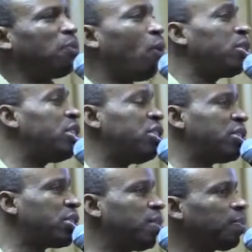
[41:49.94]
for 40
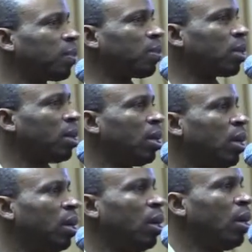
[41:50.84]
years,
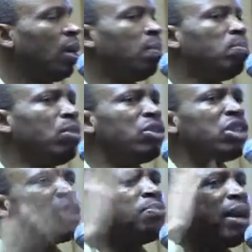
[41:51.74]

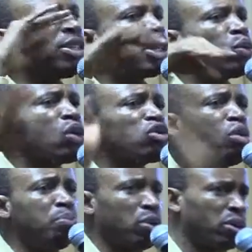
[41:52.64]
Moses' mindset was
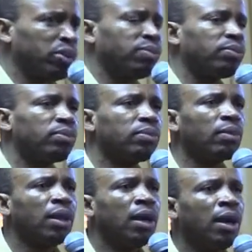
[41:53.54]
so
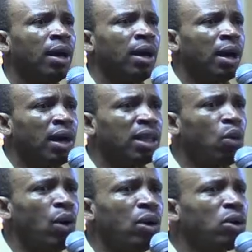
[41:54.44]
broken that
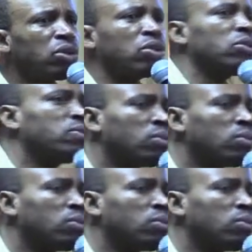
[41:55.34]
when God